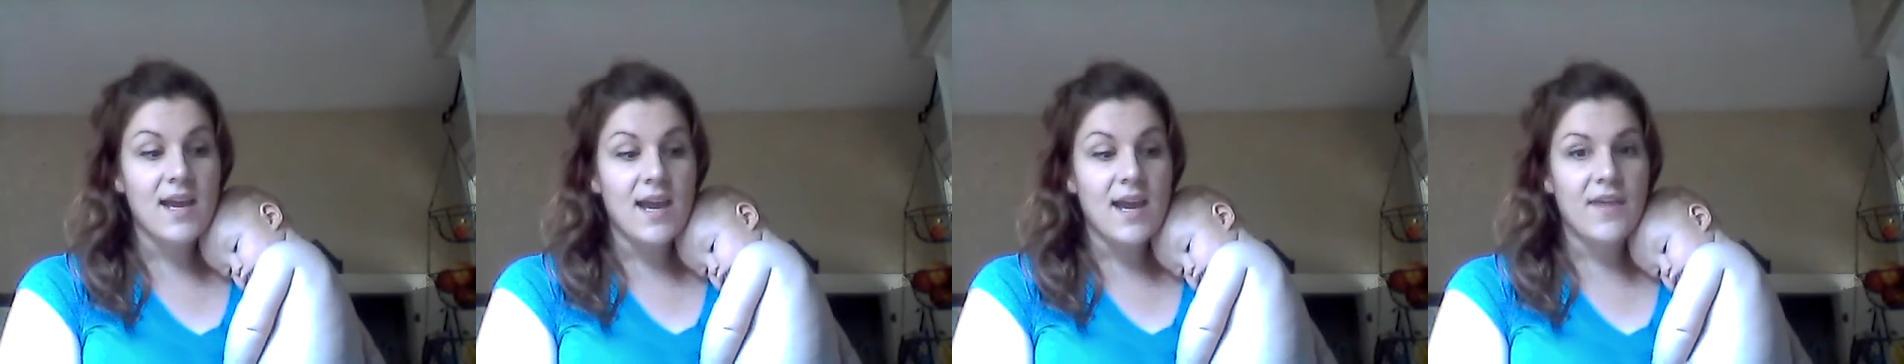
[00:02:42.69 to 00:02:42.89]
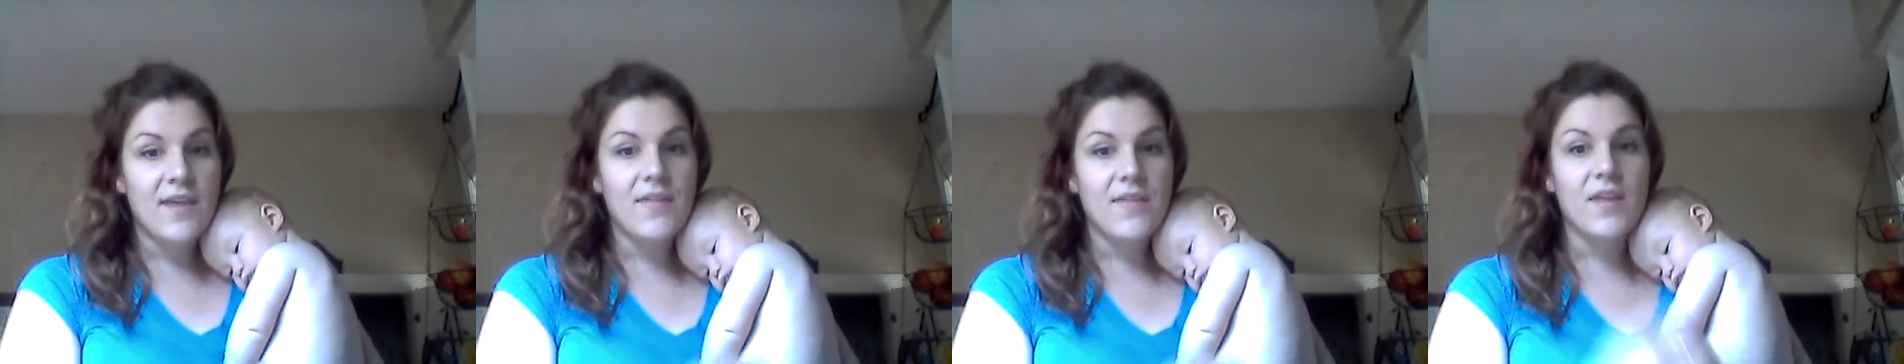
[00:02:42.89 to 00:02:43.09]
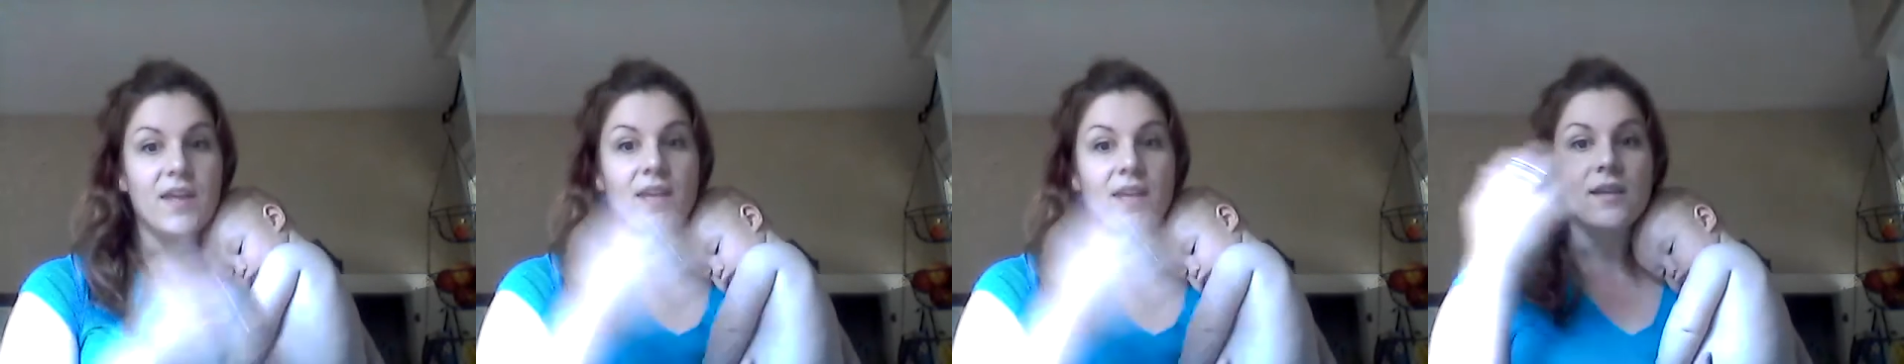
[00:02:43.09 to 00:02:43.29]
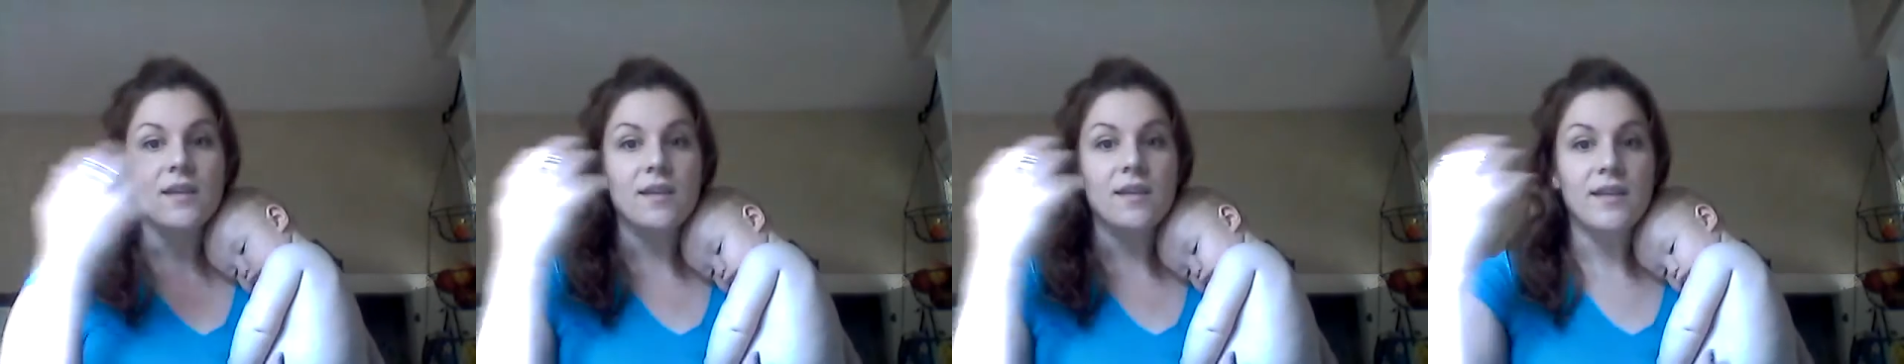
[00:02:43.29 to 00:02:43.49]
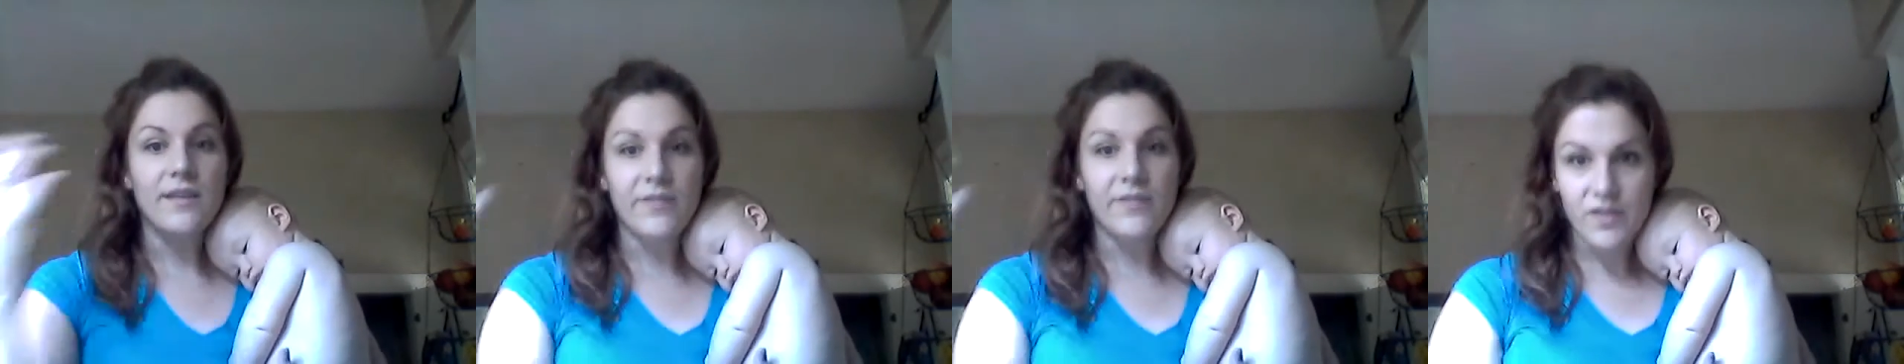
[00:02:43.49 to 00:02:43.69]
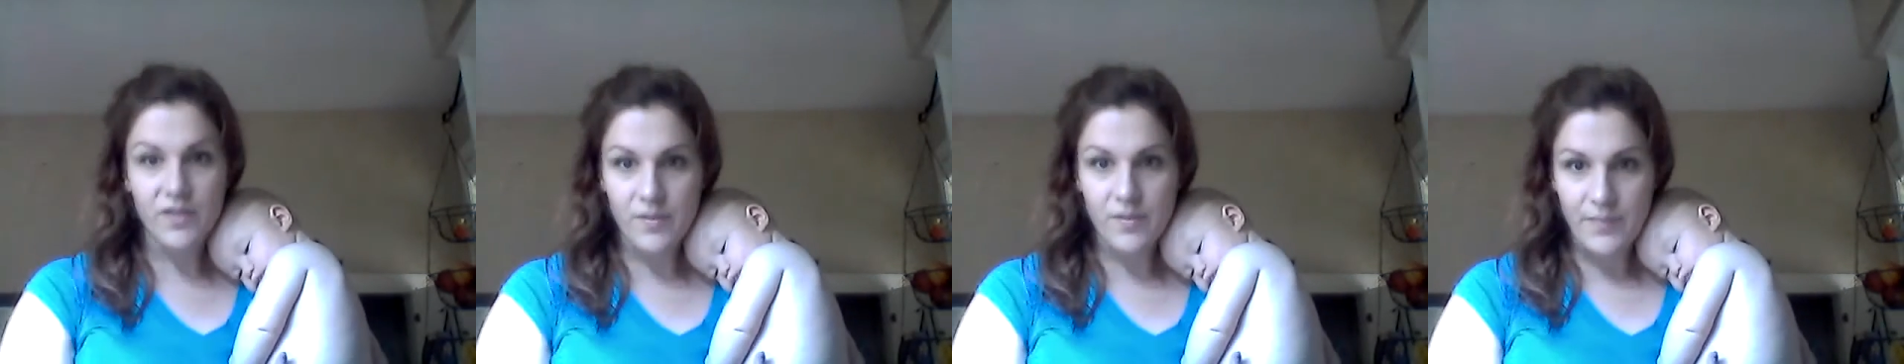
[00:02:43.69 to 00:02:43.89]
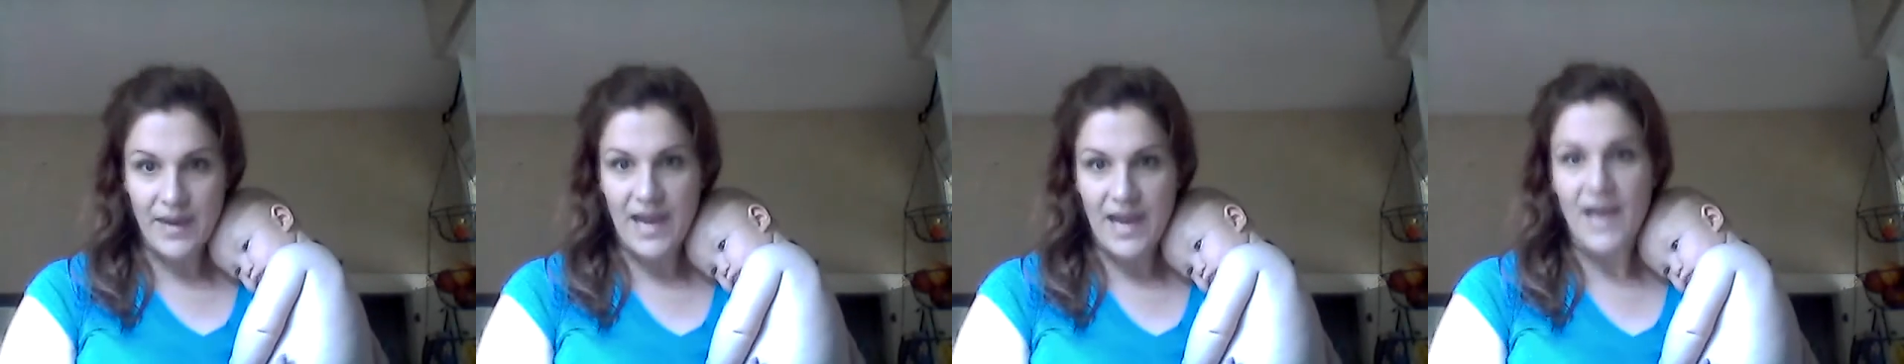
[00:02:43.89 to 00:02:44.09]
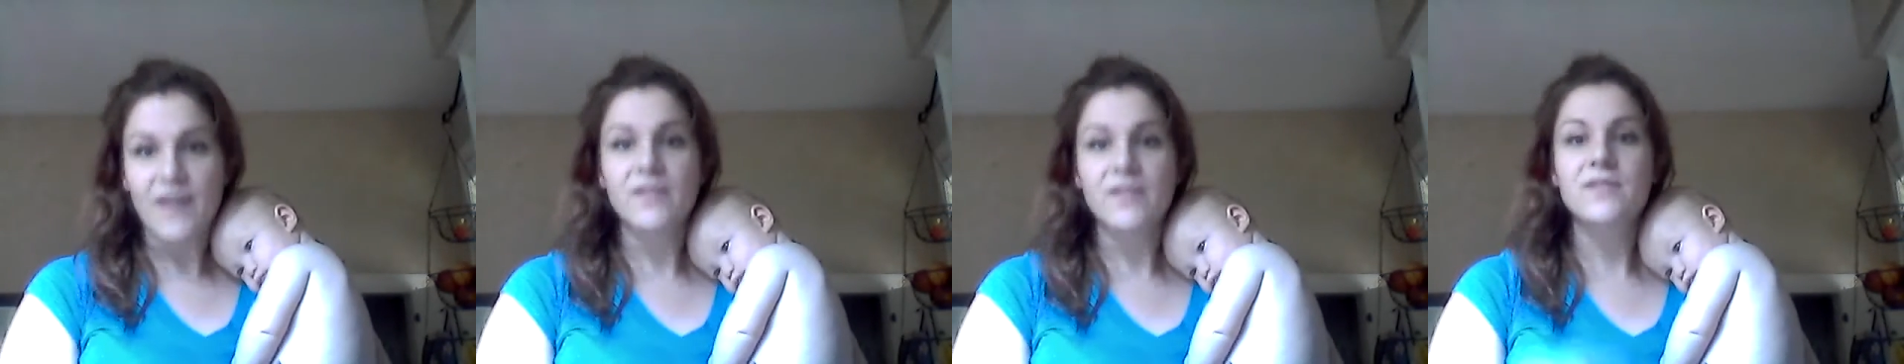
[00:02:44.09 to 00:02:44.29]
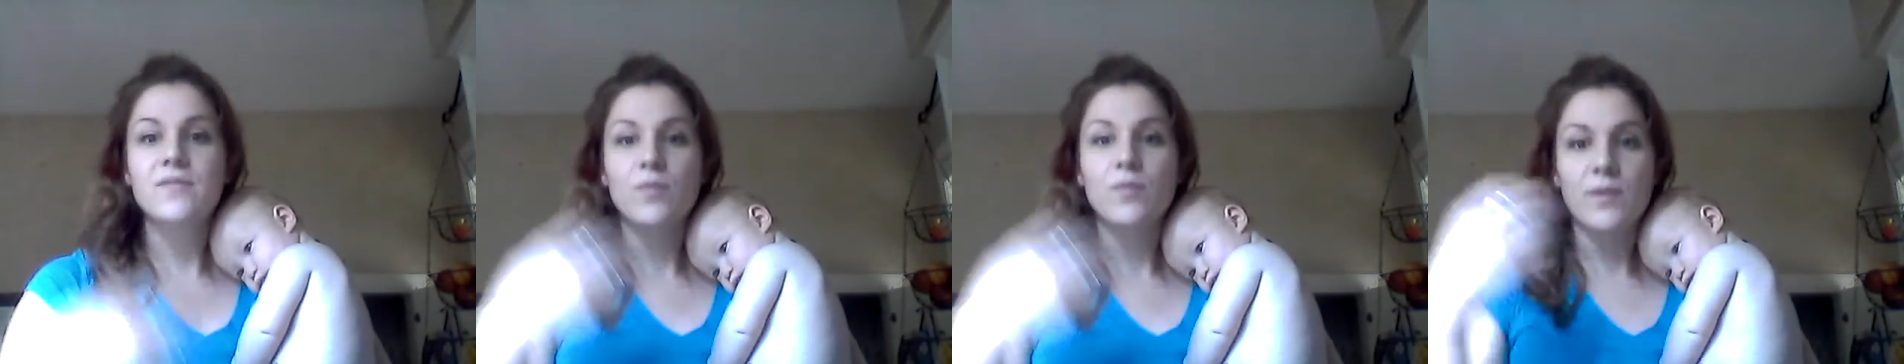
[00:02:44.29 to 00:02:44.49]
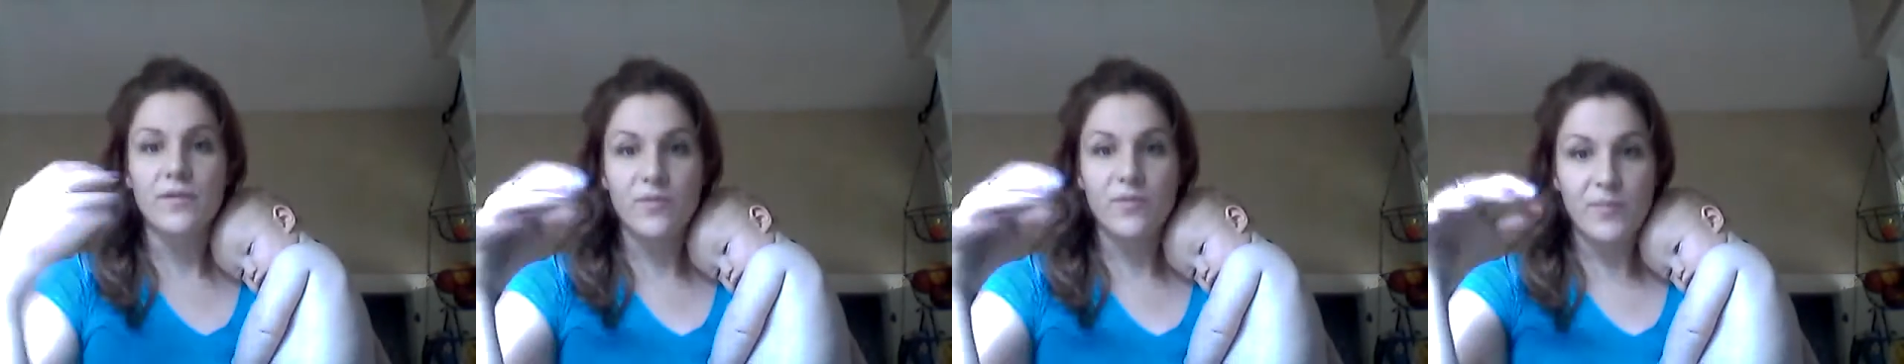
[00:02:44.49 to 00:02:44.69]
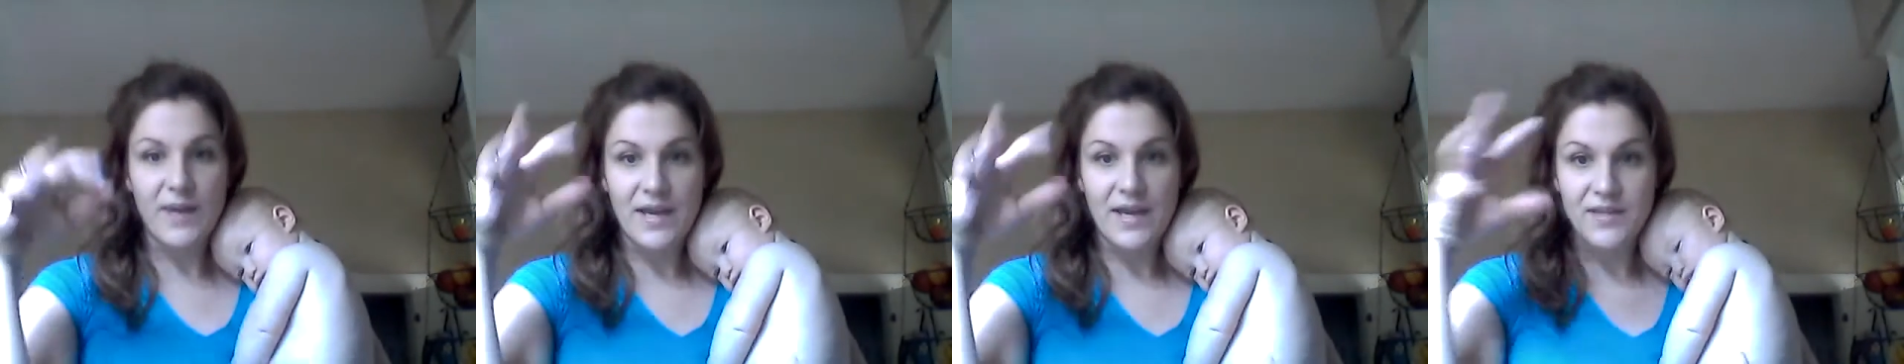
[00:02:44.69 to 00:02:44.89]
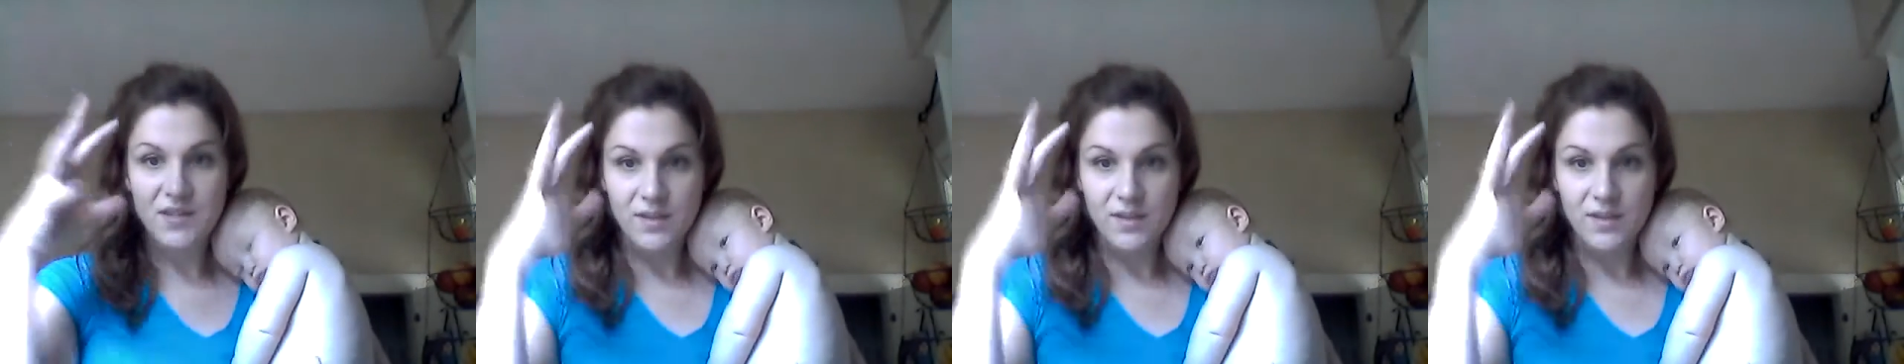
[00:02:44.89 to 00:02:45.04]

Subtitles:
And then giving the baths, 4 different baths.